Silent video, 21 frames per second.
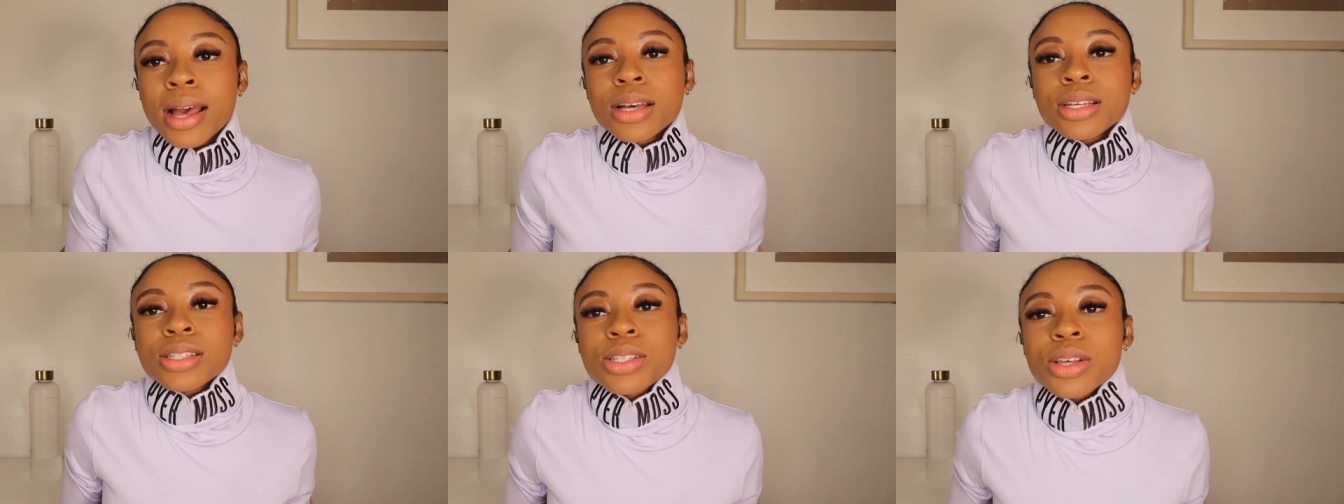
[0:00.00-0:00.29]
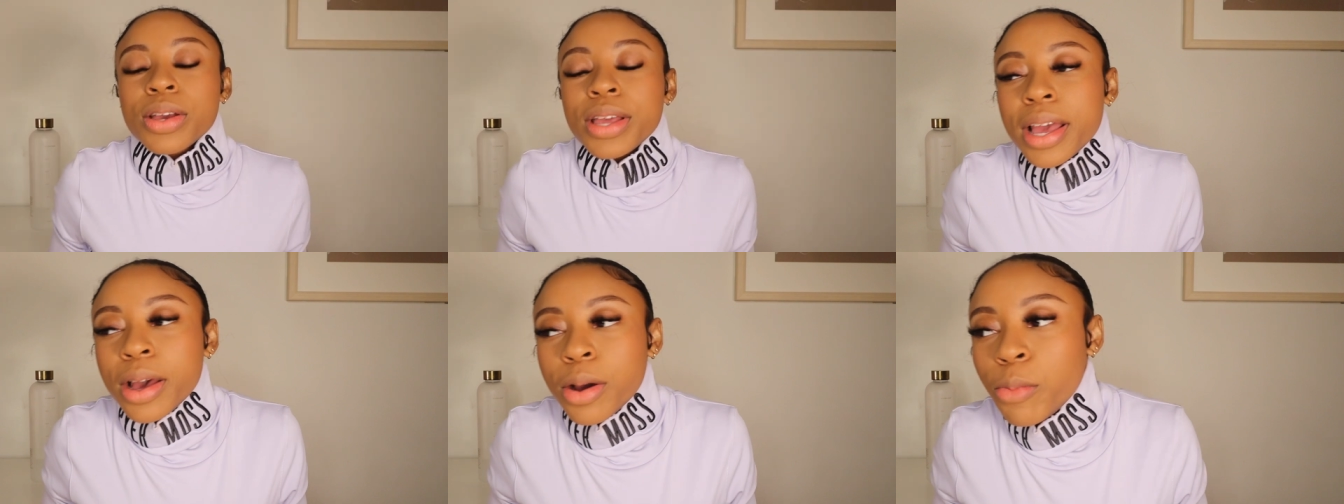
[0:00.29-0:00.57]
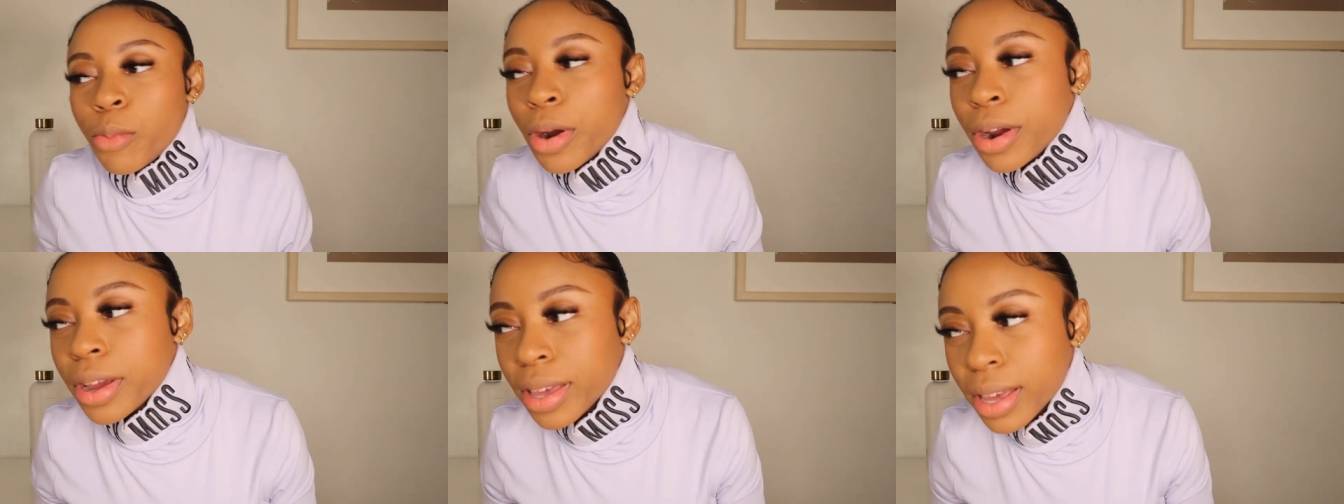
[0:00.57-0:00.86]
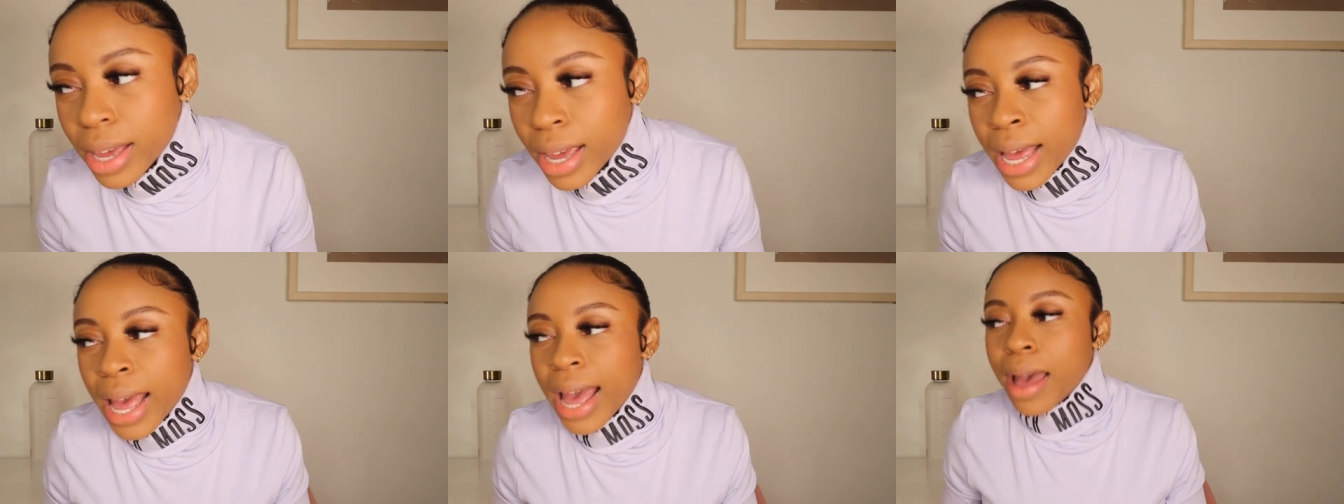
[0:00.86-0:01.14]
So yeah,
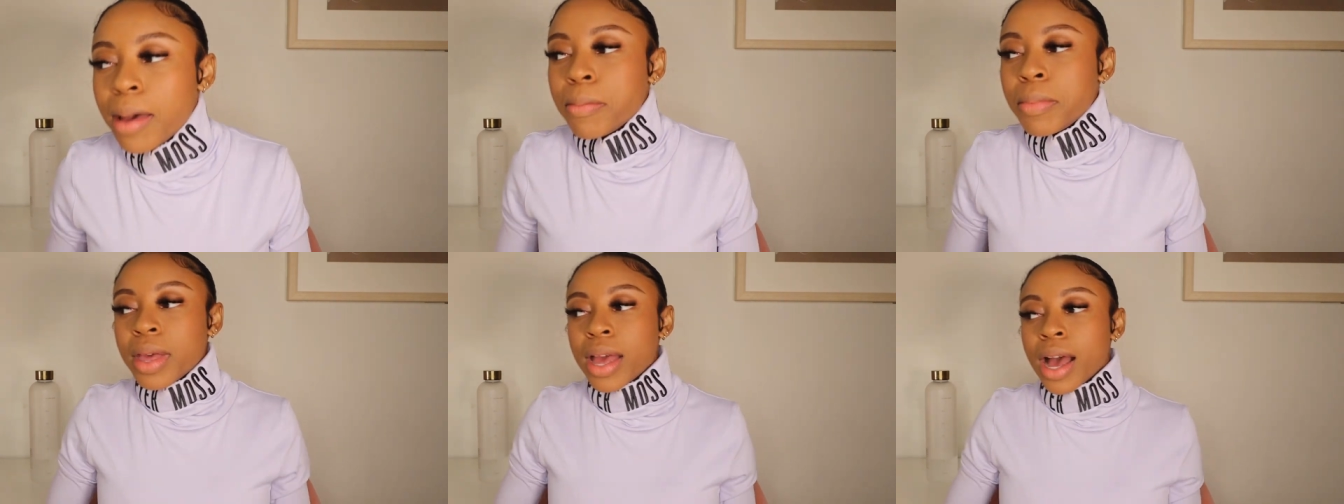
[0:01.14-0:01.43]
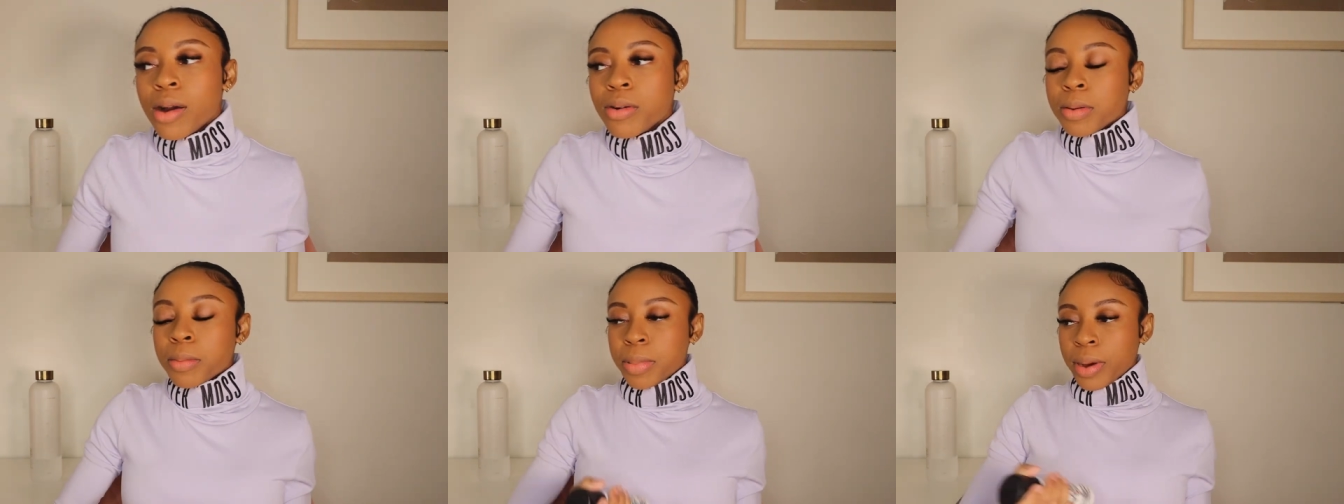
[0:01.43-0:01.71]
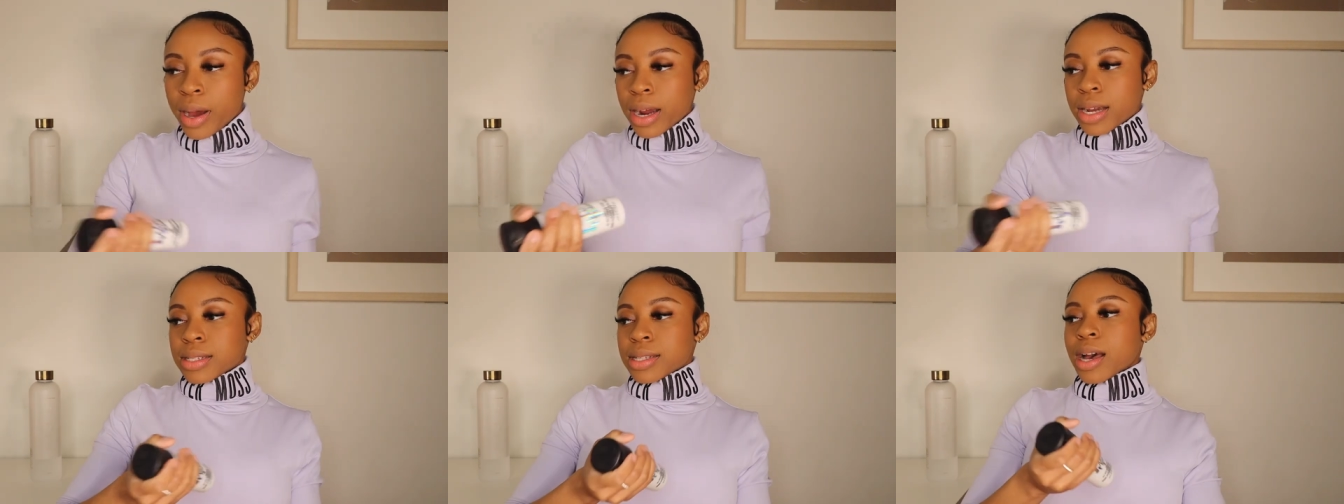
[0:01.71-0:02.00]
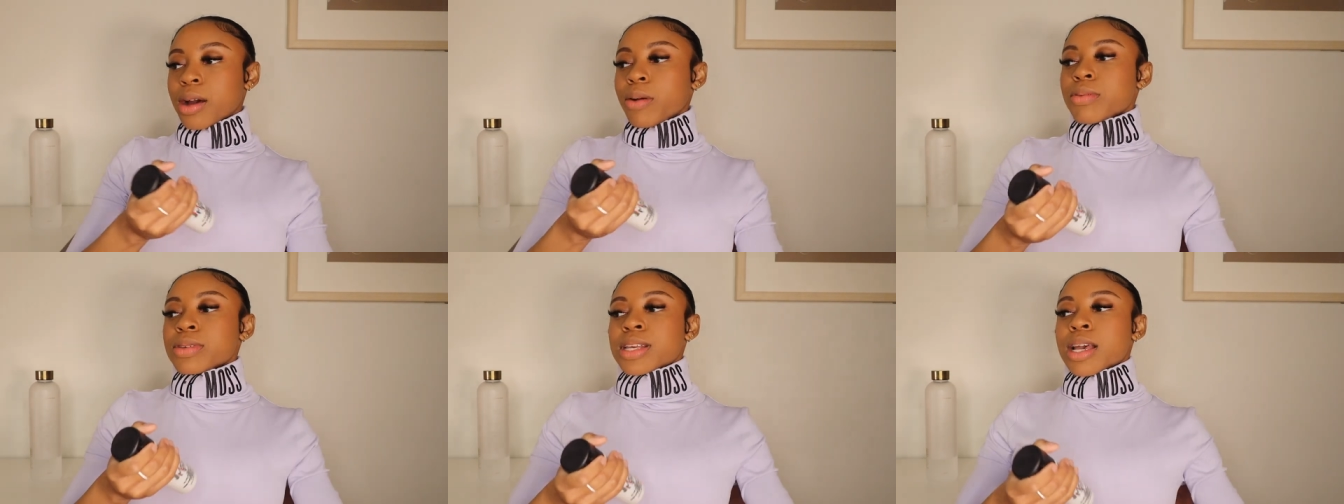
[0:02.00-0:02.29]
working at Meow and
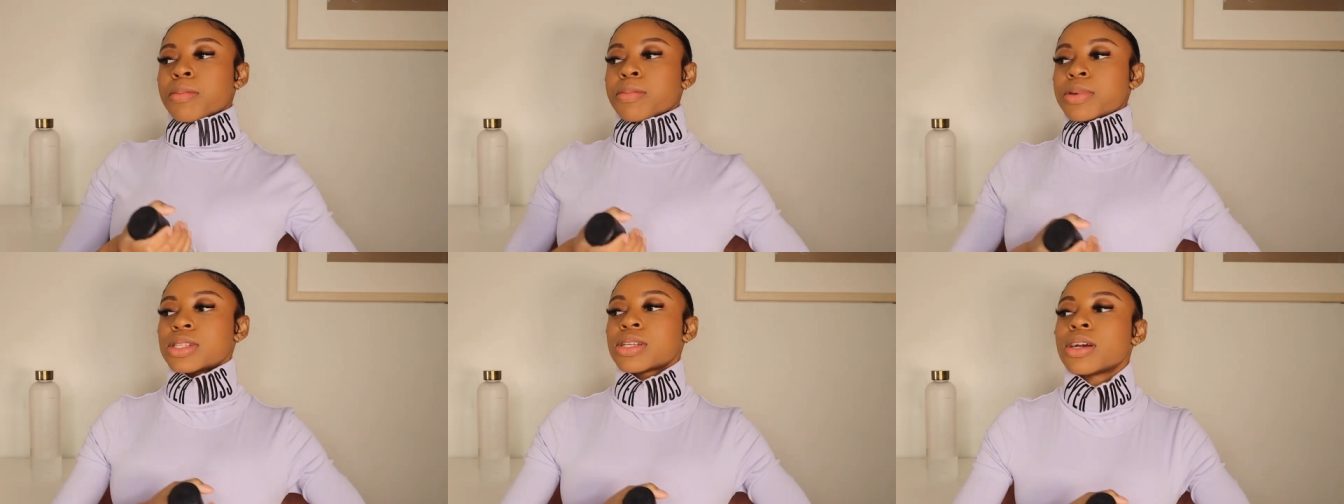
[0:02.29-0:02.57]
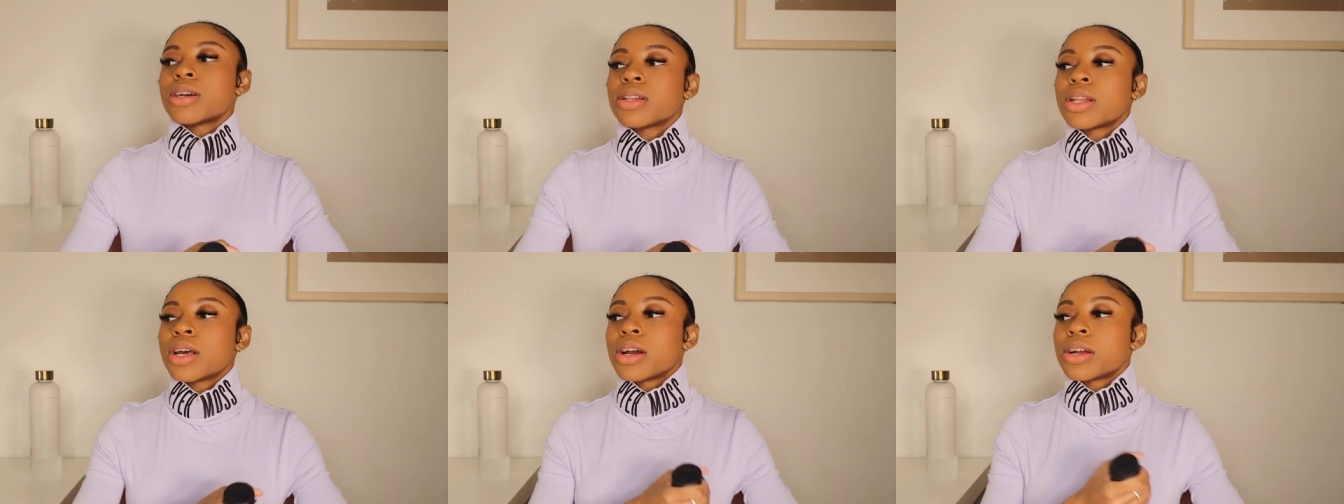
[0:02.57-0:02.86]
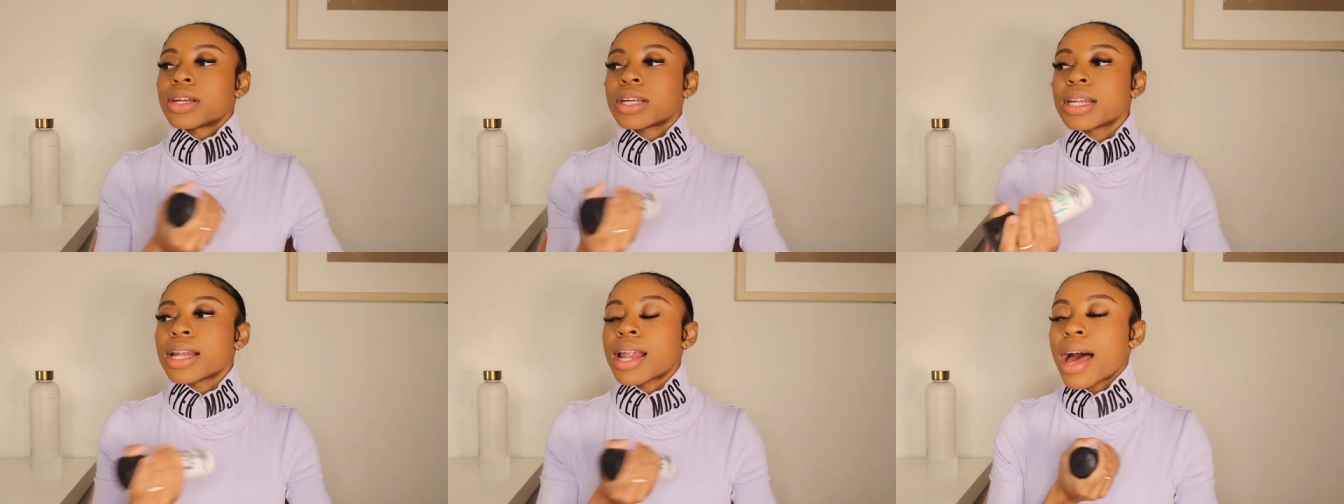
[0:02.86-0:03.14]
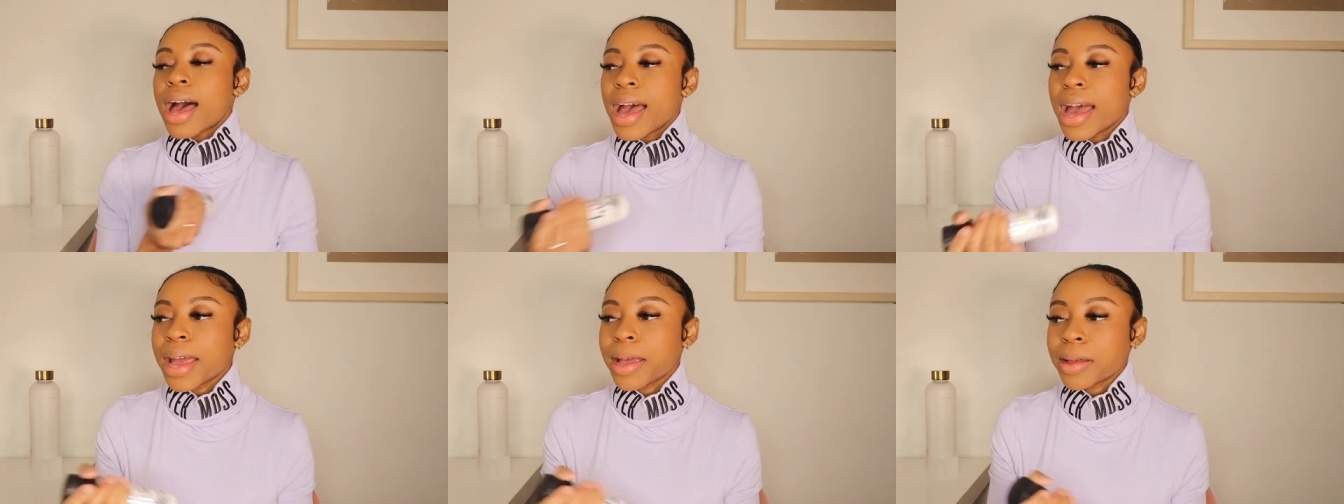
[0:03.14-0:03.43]
I was able to learn a
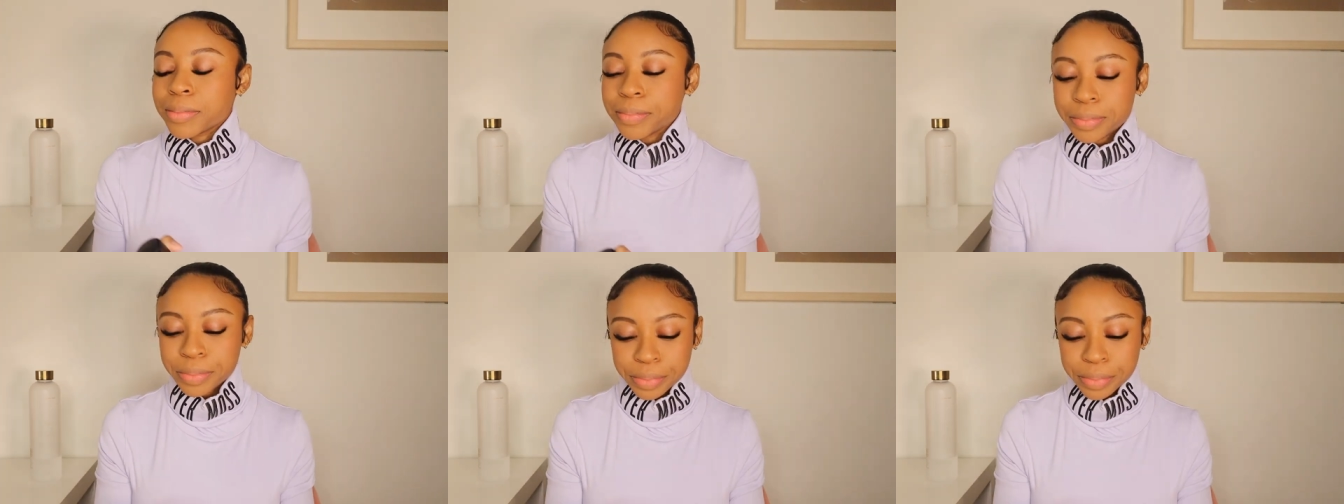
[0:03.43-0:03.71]
lot,